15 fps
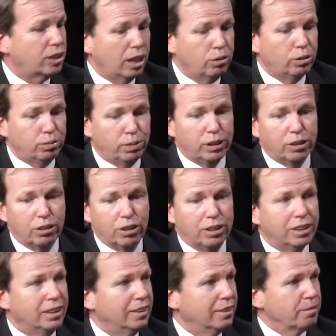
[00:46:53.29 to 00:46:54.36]
It would be good,
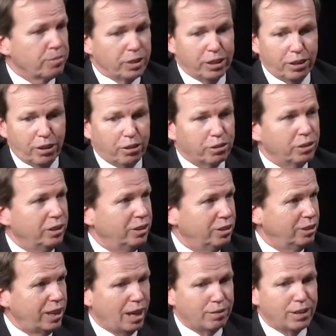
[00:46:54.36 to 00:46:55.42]
you know,
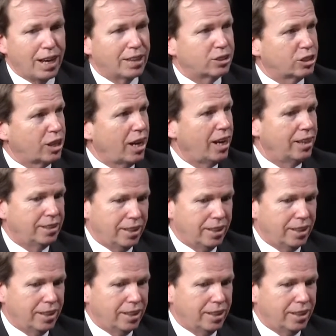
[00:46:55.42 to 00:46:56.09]
you'd have that chain.